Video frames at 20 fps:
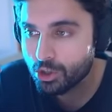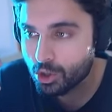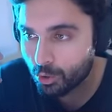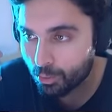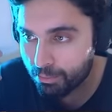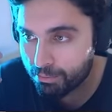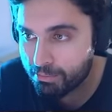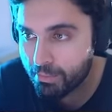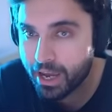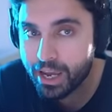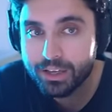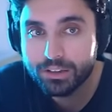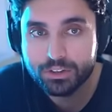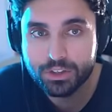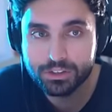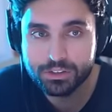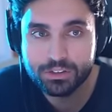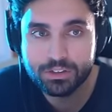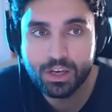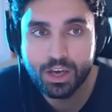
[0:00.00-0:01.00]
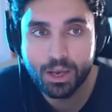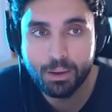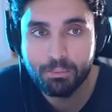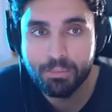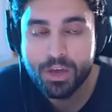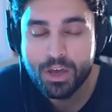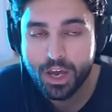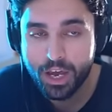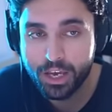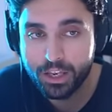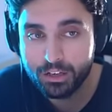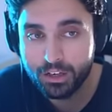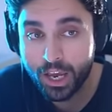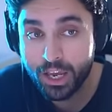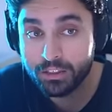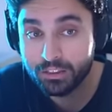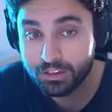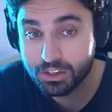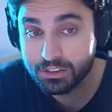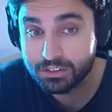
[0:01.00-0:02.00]
to make this game and
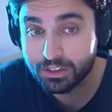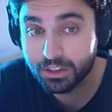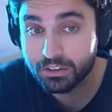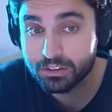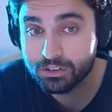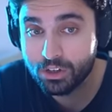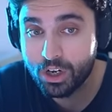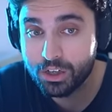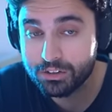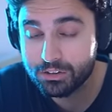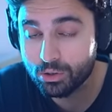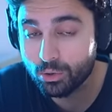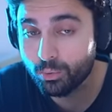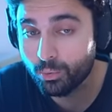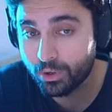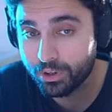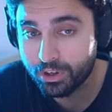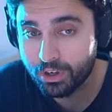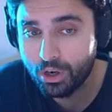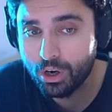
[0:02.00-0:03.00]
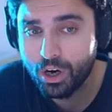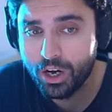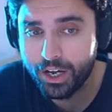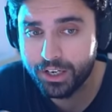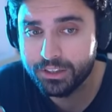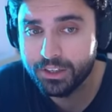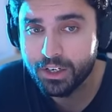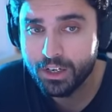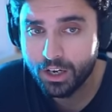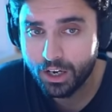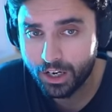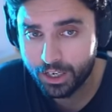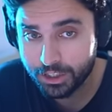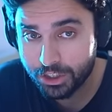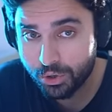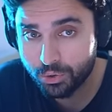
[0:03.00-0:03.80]
and these suckers also were caught uh,